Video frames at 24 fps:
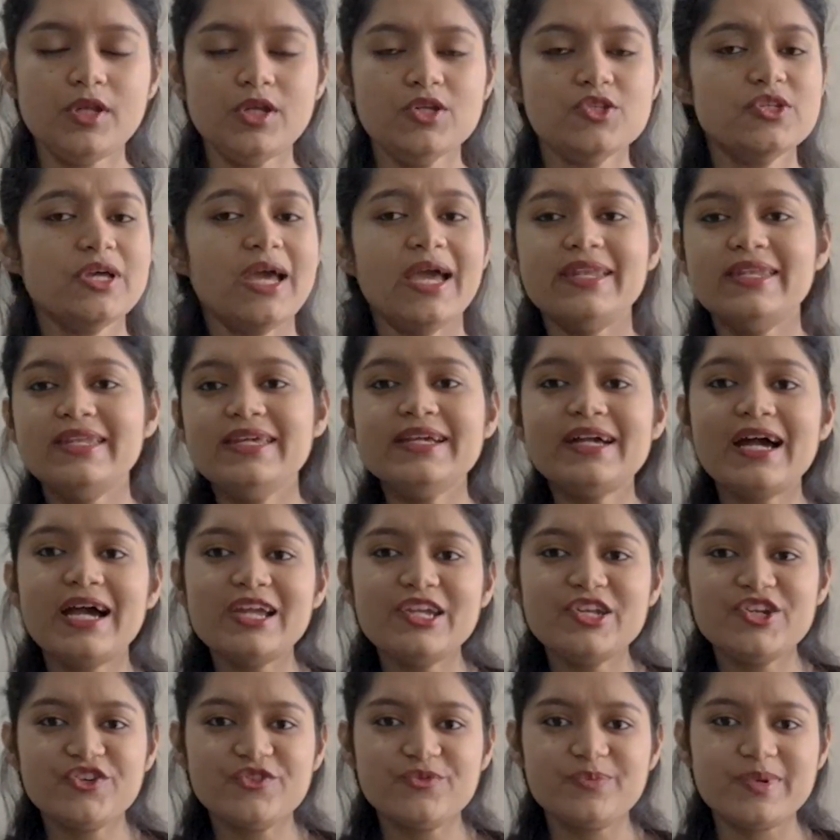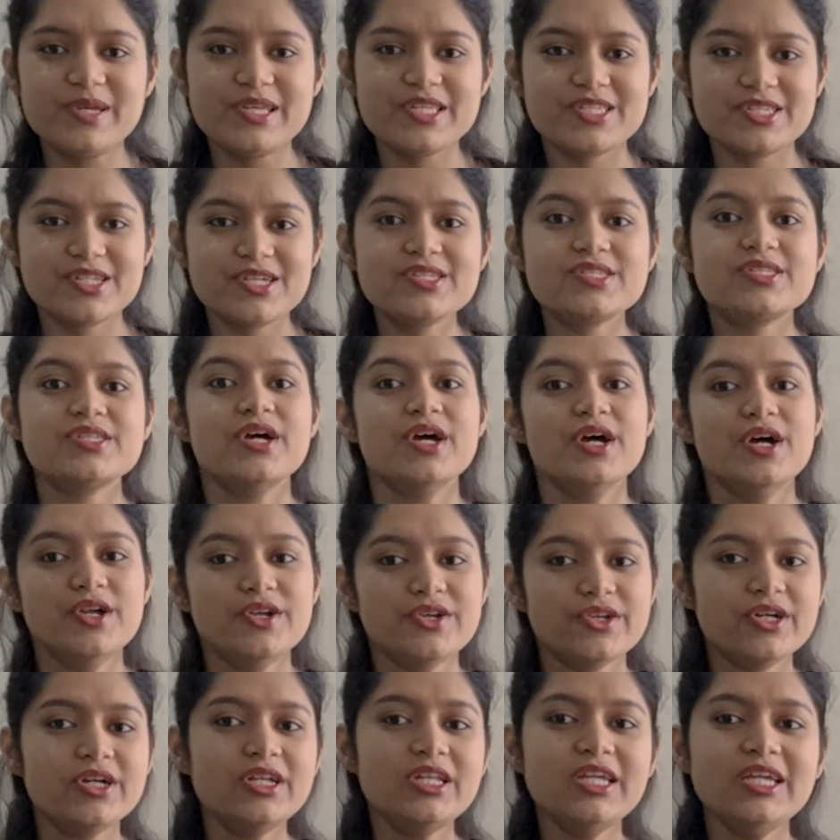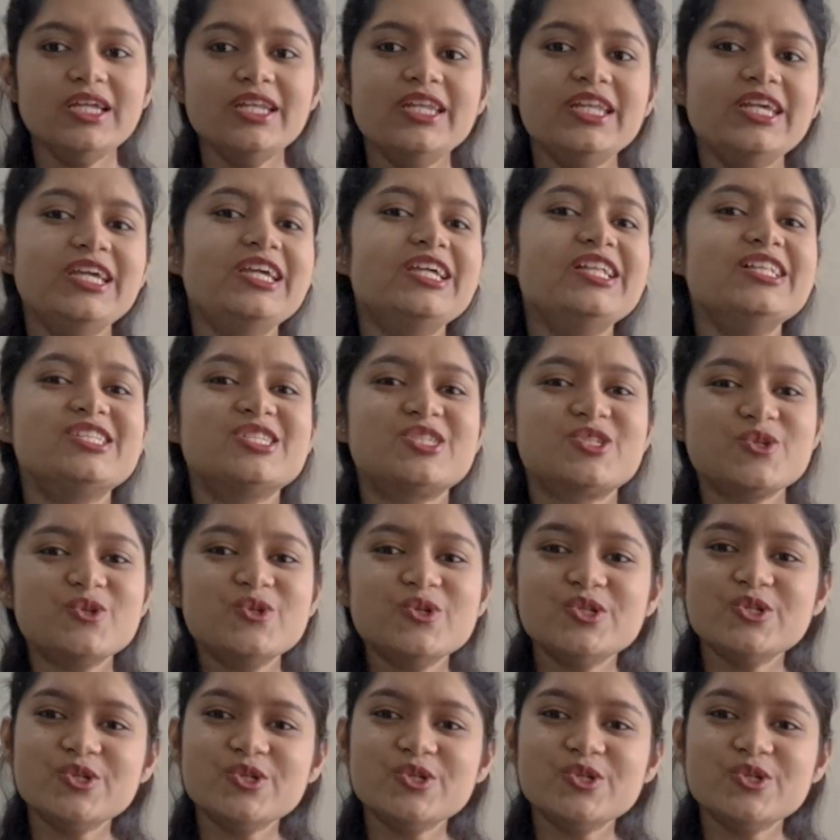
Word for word: so any kind of business really needs to